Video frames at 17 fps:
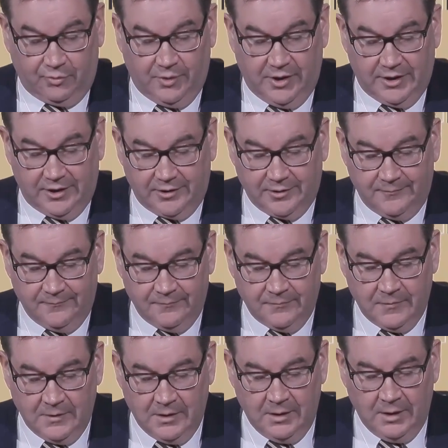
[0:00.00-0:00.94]
week.
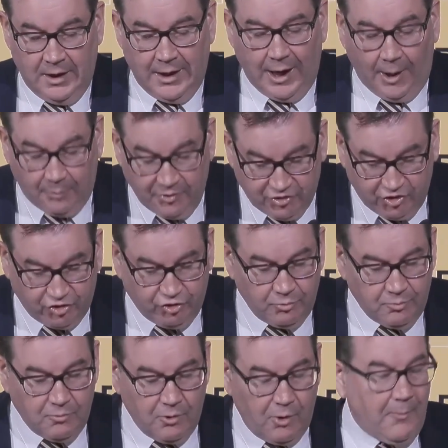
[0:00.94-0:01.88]
Our
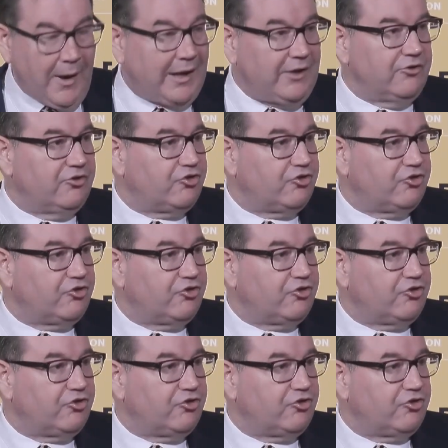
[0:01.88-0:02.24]
position remains